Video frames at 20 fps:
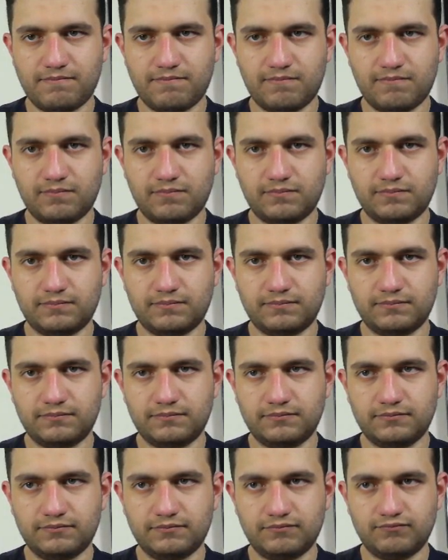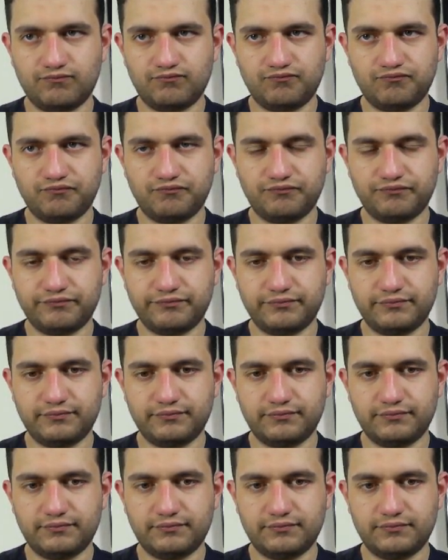
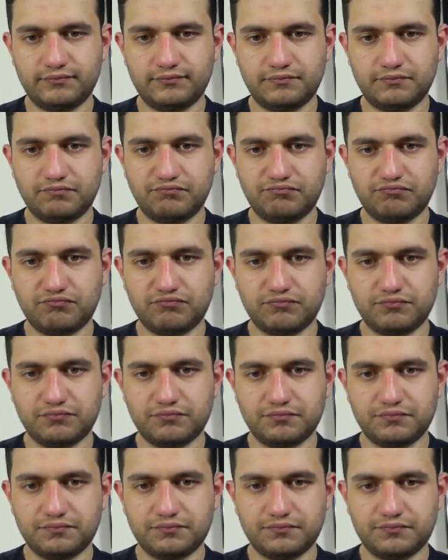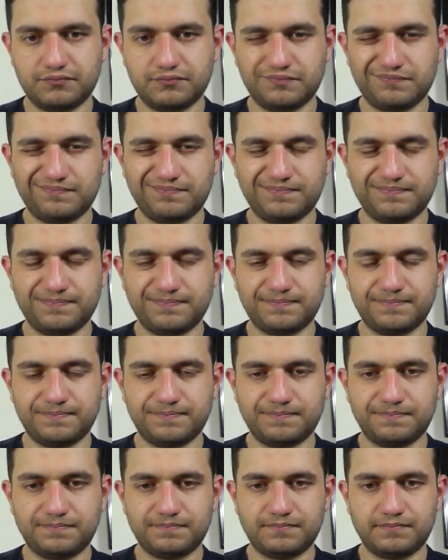
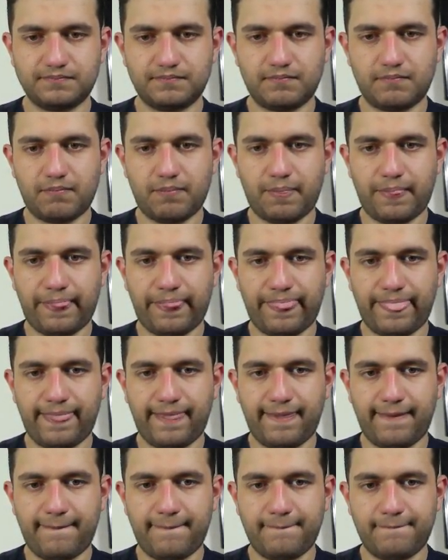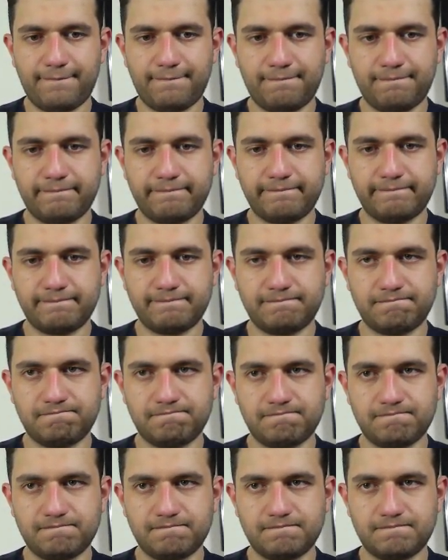(silence)